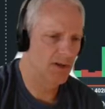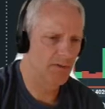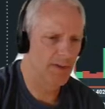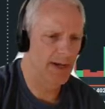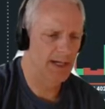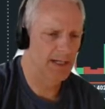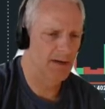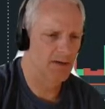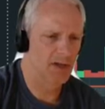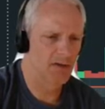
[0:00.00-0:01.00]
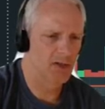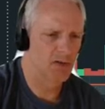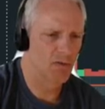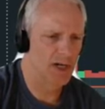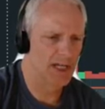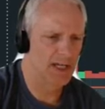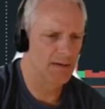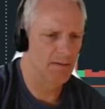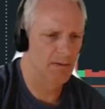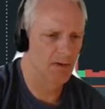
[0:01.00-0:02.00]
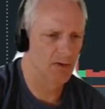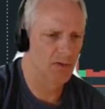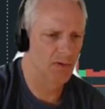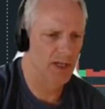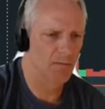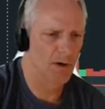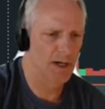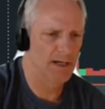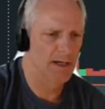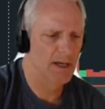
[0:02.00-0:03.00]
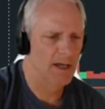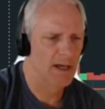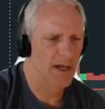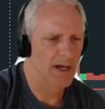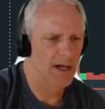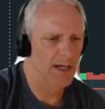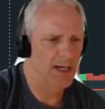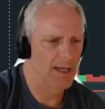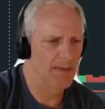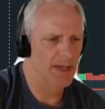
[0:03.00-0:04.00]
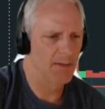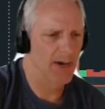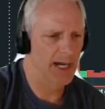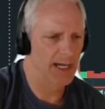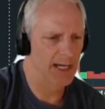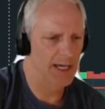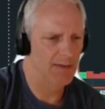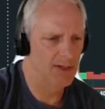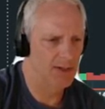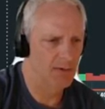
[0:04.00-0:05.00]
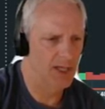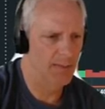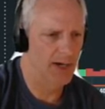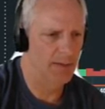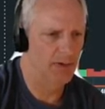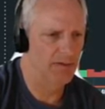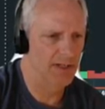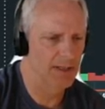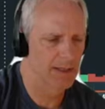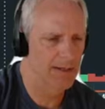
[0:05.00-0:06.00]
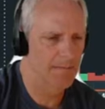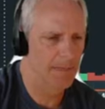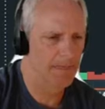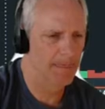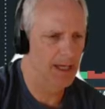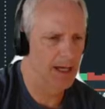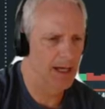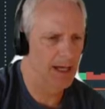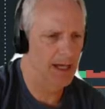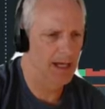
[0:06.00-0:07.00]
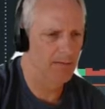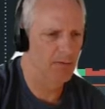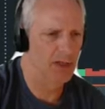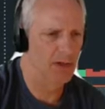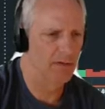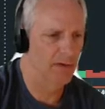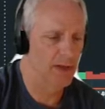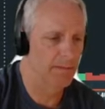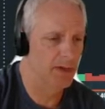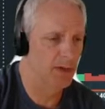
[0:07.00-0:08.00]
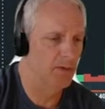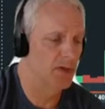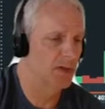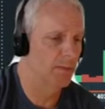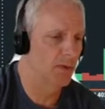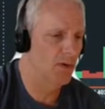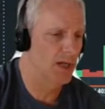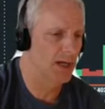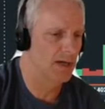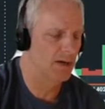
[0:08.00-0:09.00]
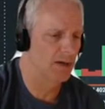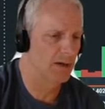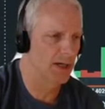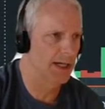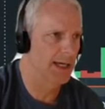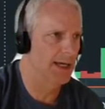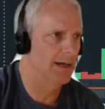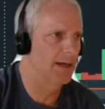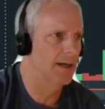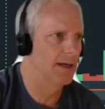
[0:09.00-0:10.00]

the way back down here to 20 or 21 uh, and then buy again. This is where they bought previously, uh, and we'd look for them to support it here again.